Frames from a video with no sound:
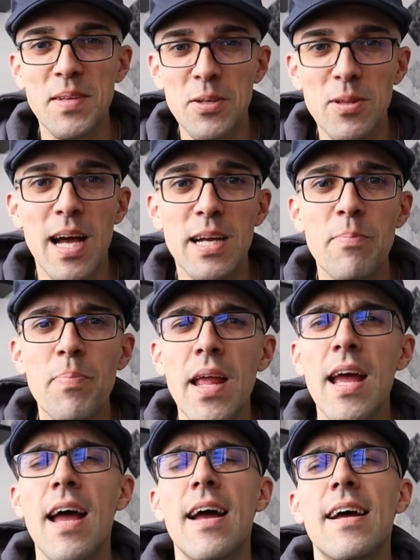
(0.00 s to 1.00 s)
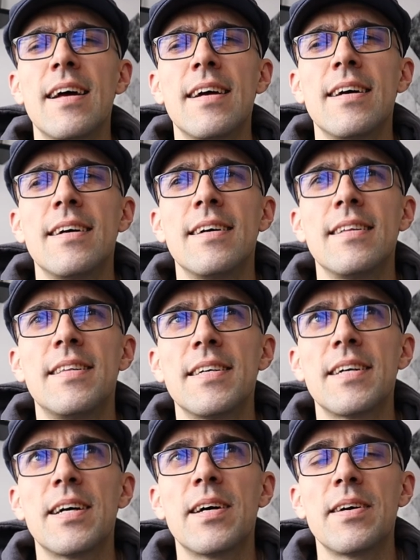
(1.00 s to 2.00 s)
Good luck.
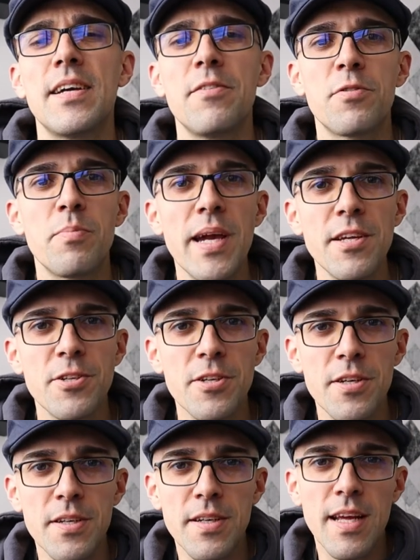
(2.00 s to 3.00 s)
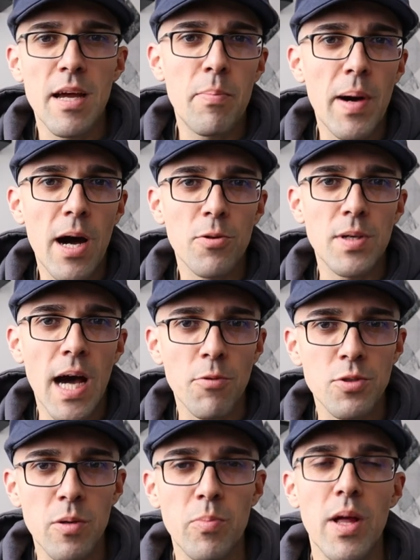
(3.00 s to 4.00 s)
The information about
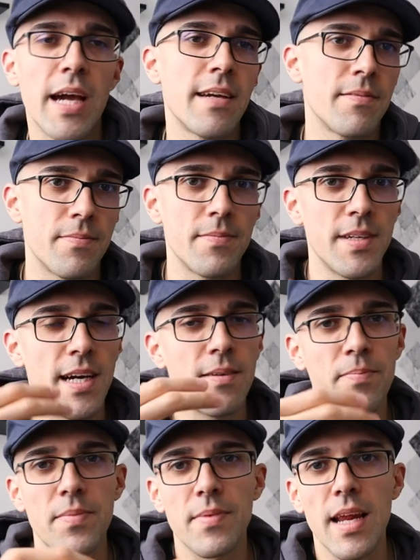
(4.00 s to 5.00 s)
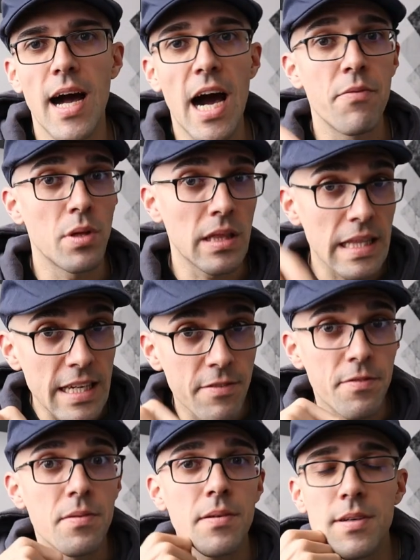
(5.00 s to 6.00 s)
how to apply, yeah, I will leave